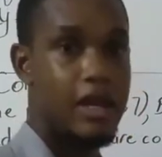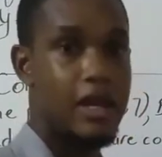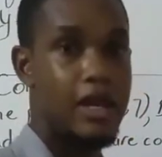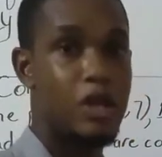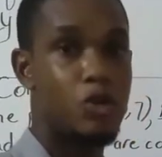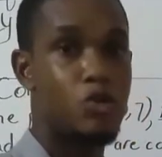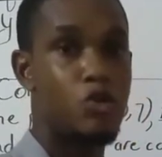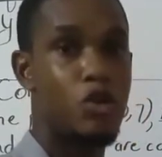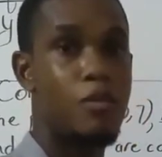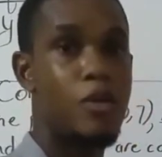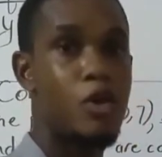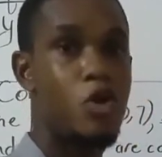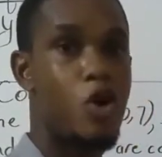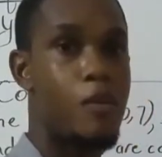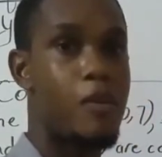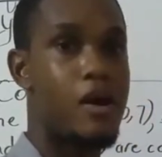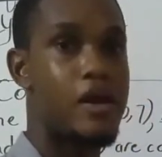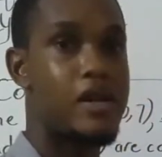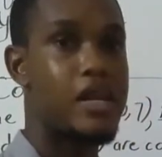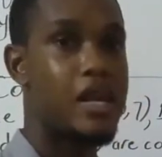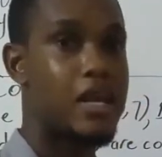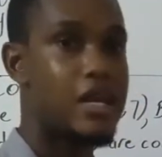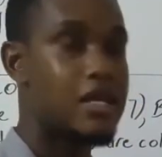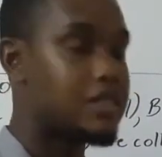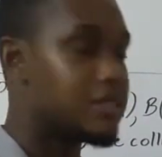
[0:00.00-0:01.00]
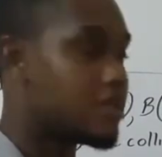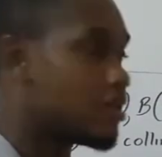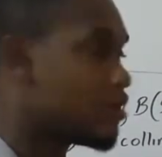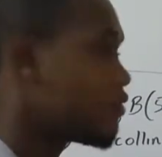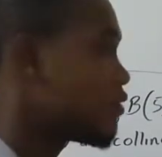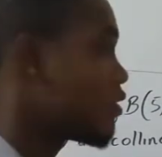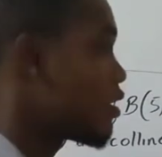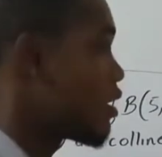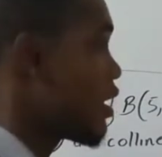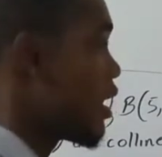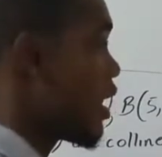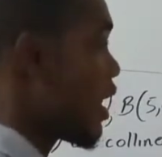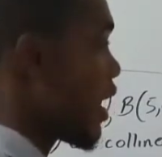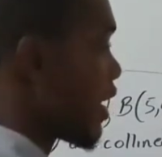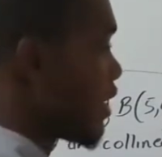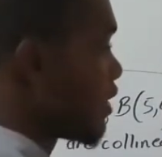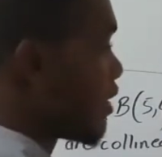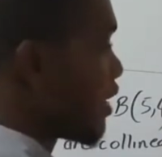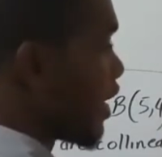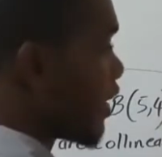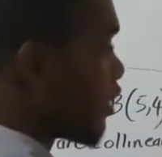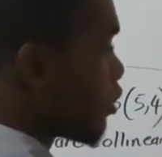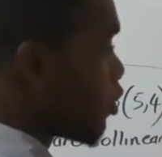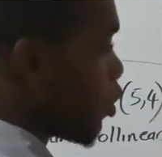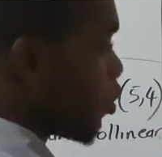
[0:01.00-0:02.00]
it will become a negative,
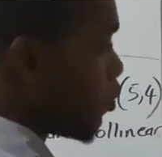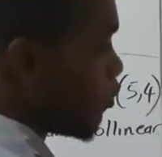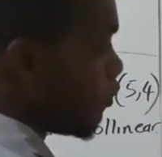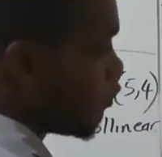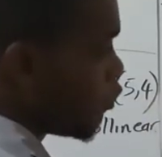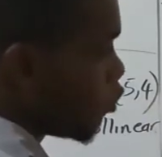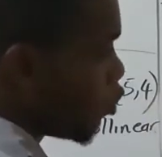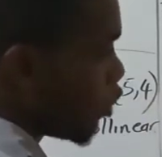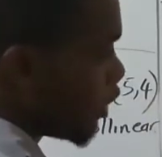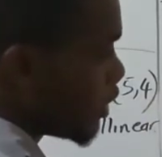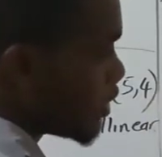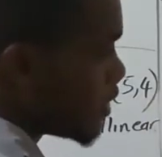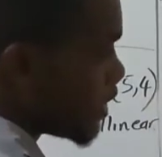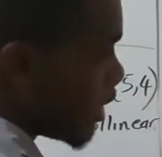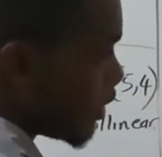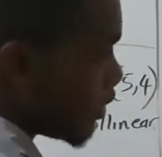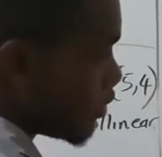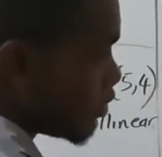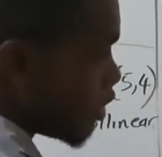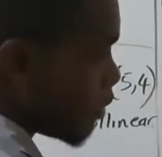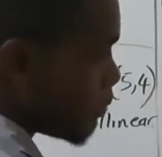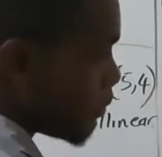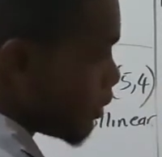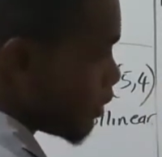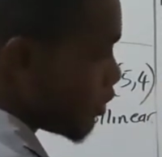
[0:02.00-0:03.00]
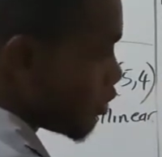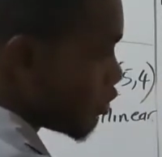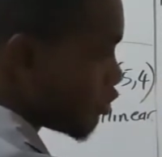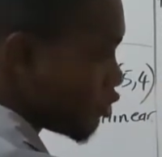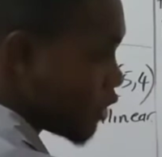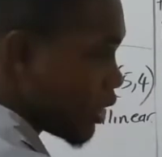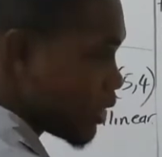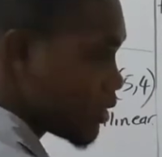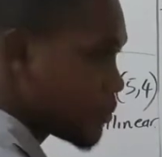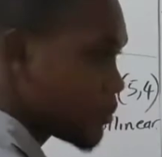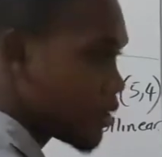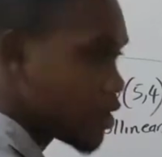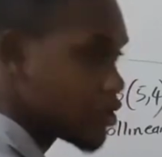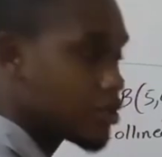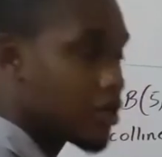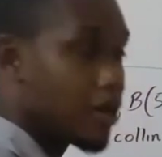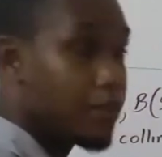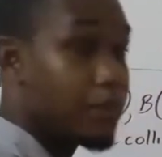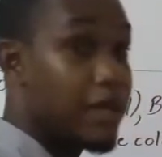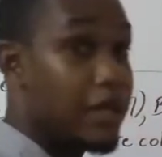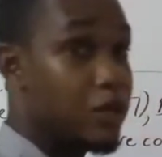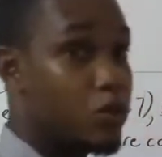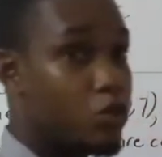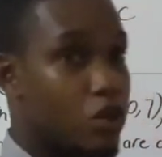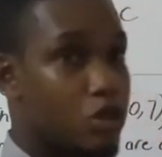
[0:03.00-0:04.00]
and like how 4 is at the top and 3 at the
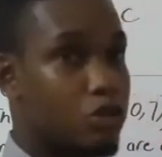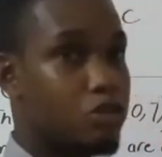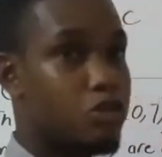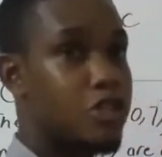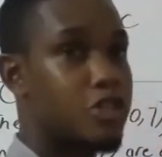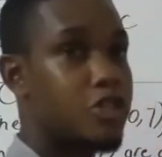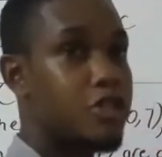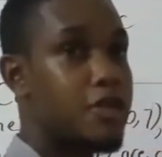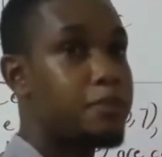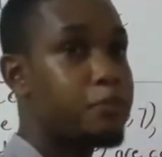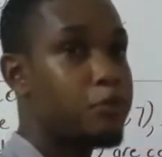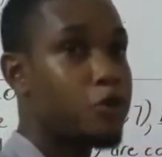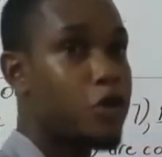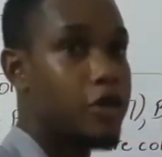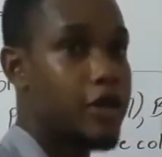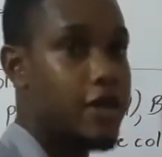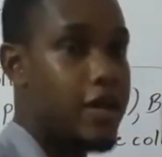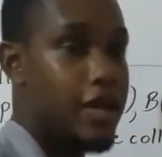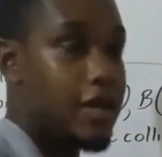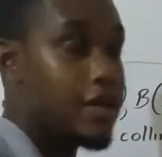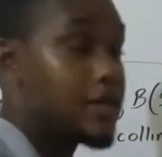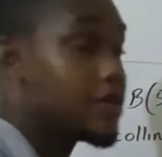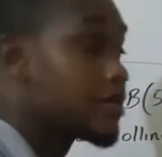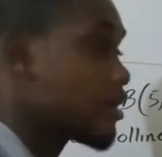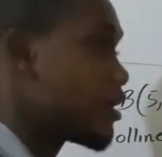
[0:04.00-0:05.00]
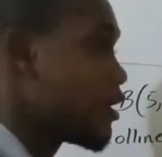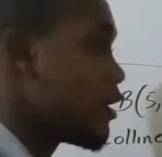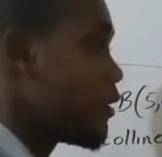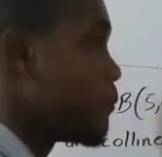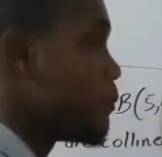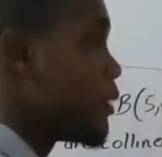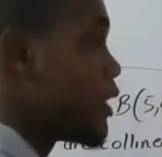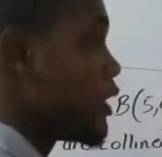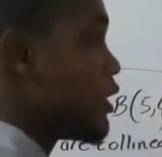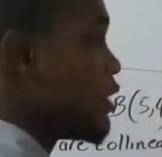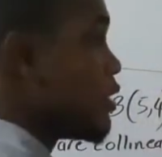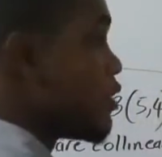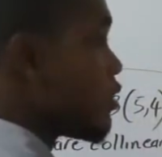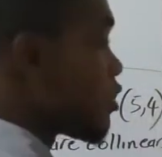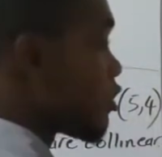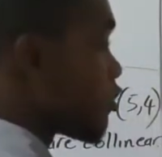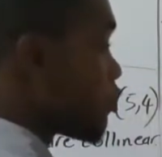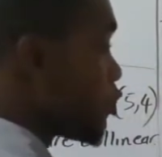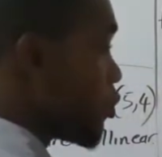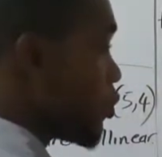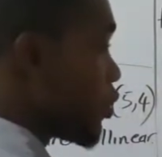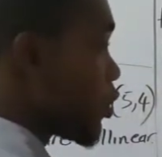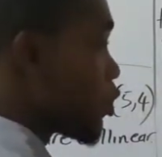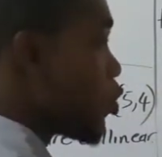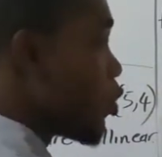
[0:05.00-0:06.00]
bottom, it will reciprocate, meaning
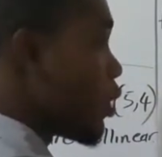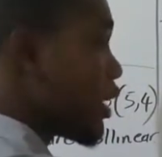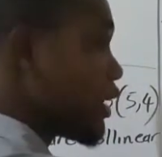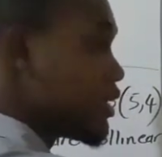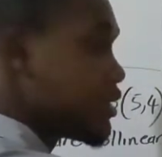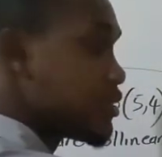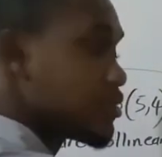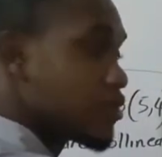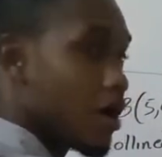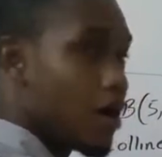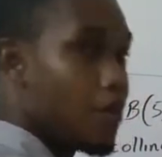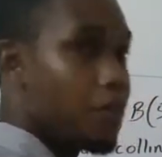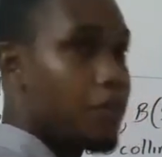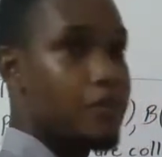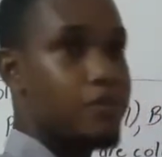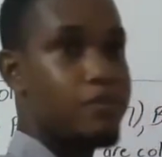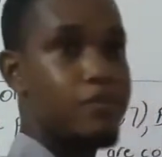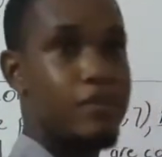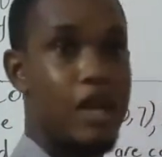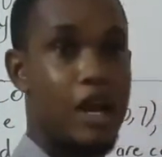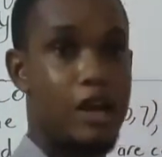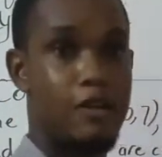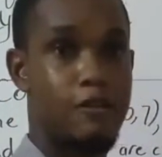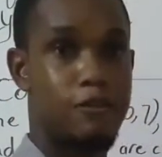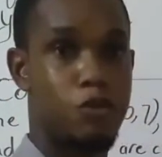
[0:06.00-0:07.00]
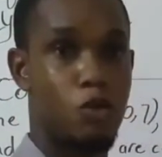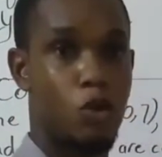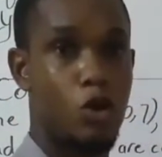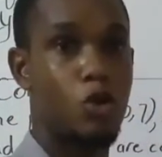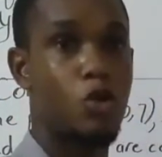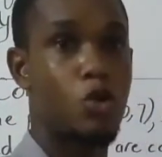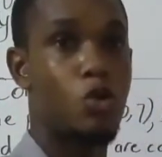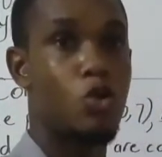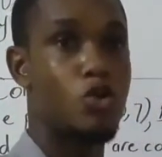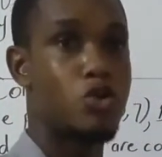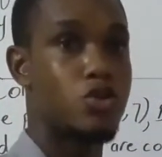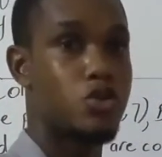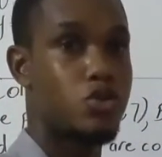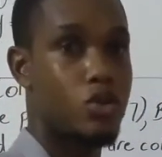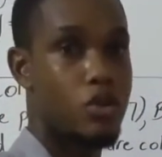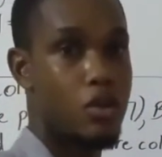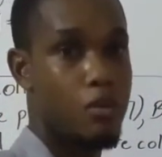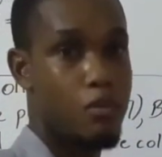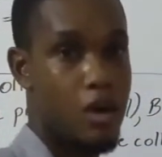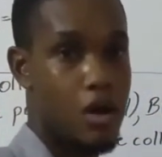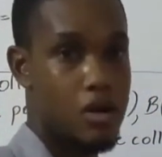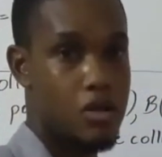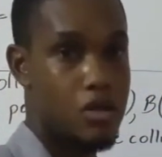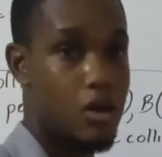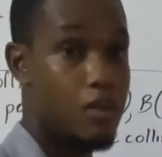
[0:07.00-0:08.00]
3 will go at the top and 4 goes to the
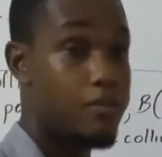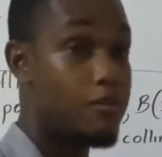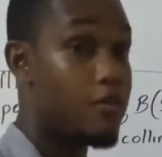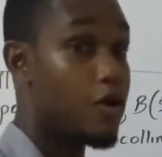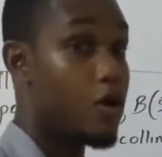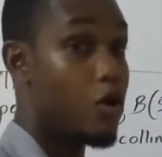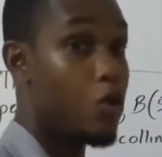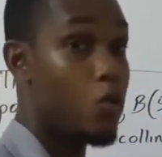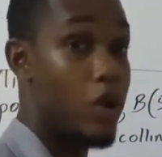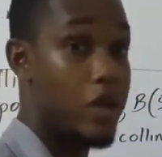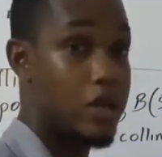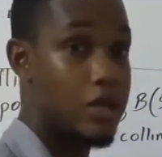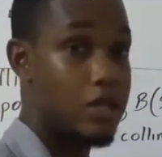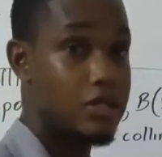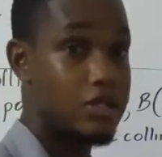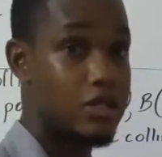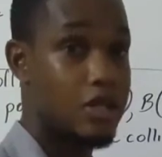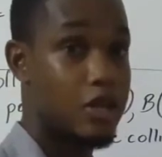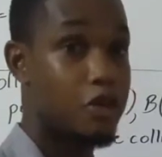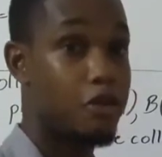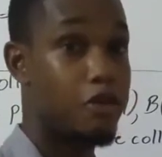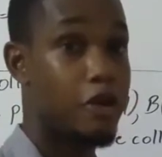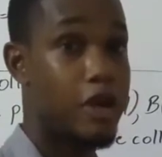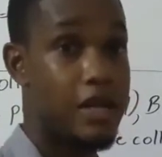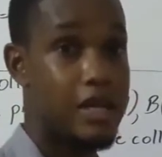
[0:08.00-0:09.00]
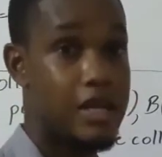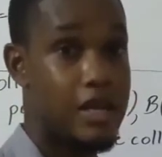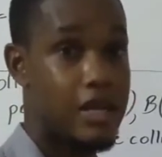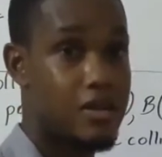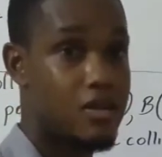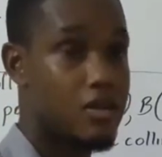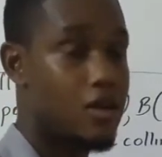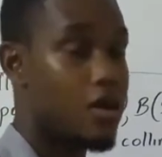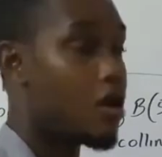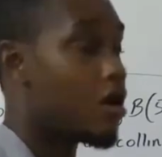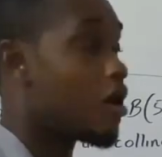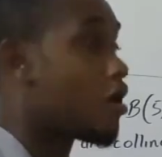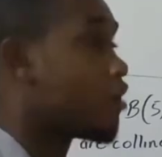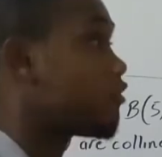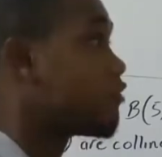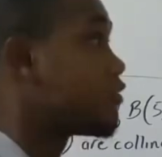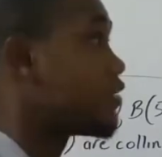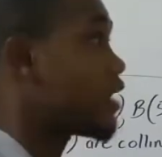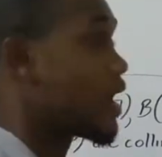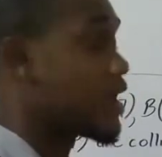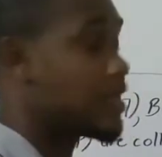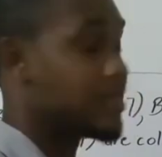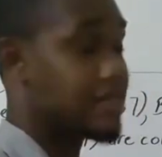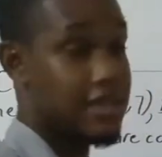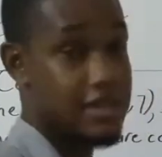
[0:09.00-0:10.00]
bottom when it's the gradient of
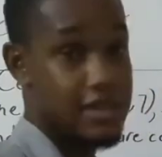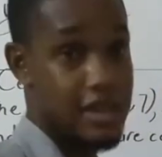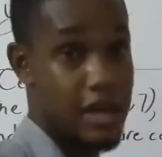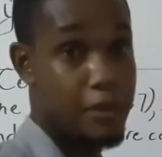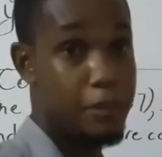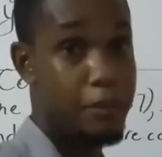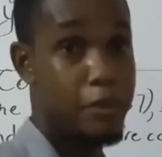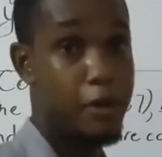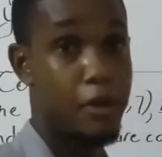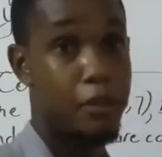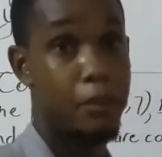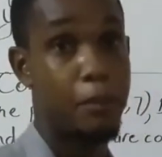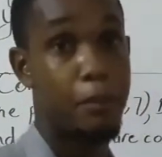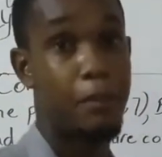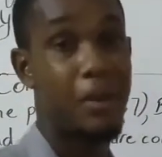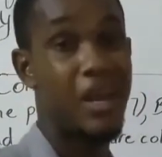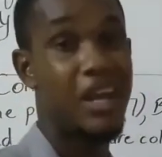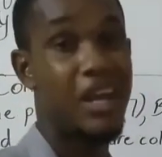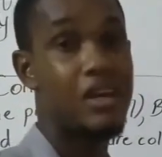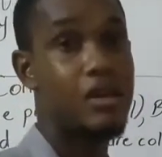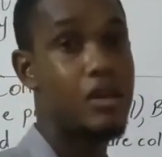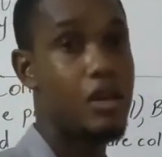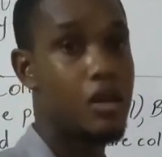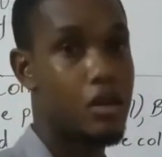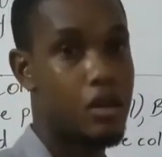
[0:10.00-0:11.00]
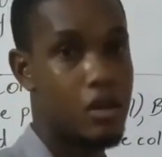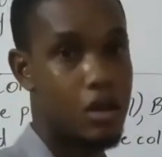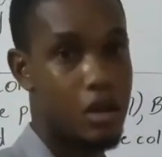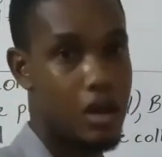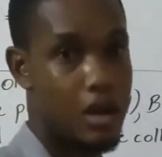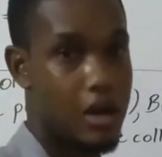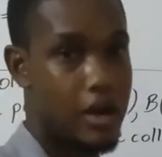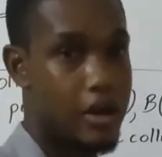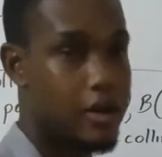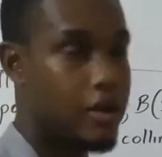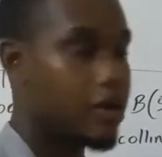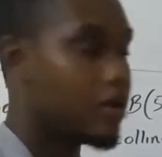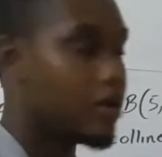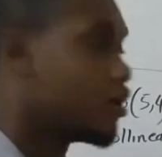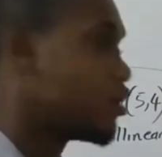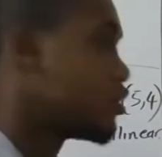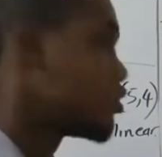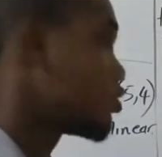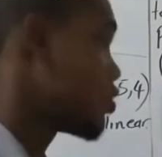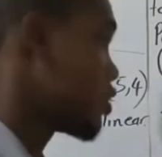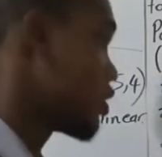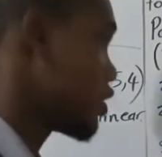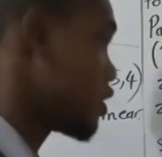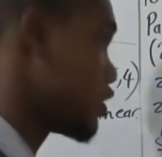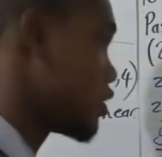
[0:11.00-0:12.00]
lines that are perpendicular
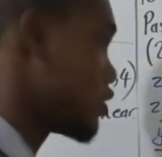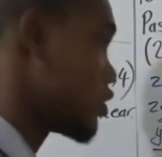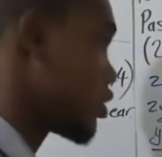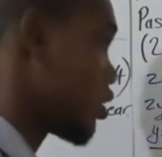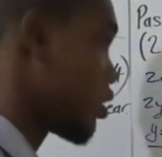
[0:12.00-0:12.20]
to each